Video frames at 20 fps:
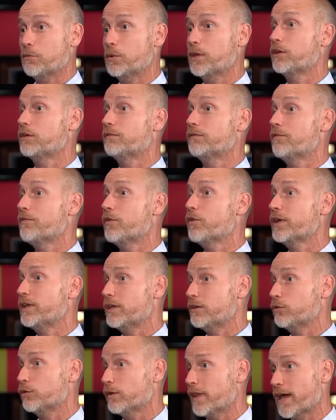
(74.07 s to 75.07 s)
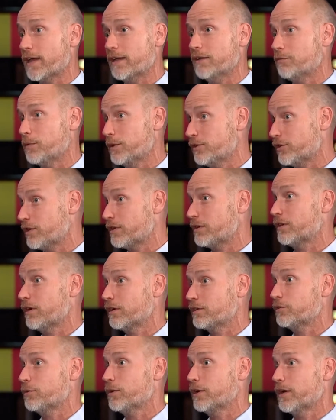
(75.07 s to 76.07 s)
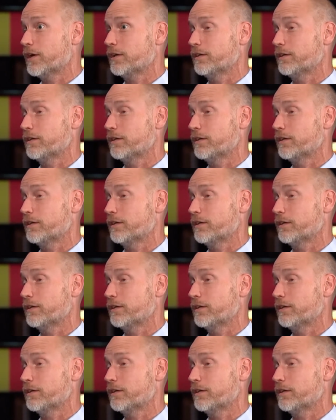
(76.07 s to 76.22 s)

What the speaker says: We could have avoided all that if we'd just stuck to our guns.